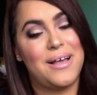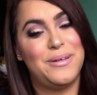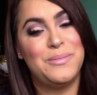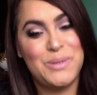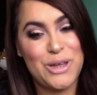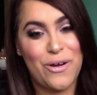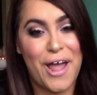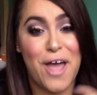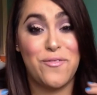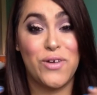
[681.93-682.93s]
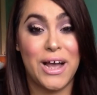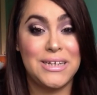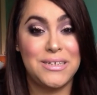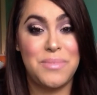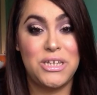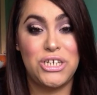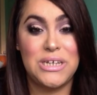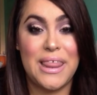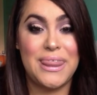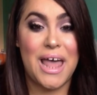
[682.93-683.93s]
I'm sorry, I forgot to
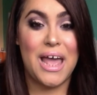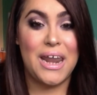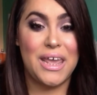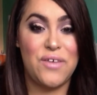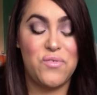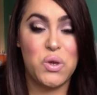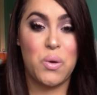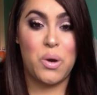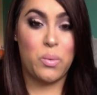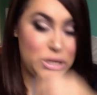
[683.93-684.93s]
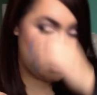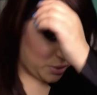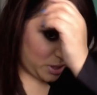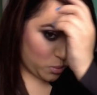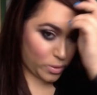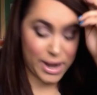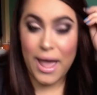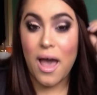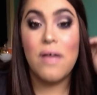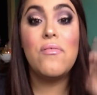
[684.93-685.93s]
mention that if you are wondering what I
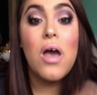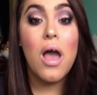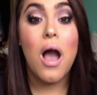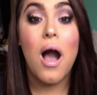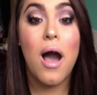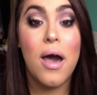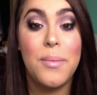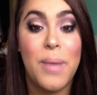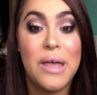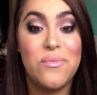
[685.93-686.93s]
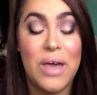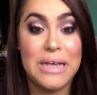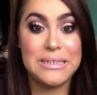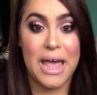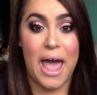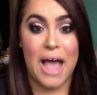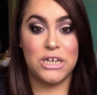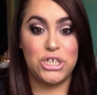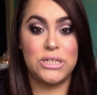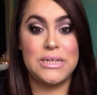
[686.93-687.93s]
have on my face, I
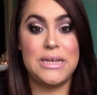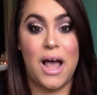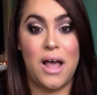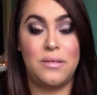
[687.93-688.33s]
actually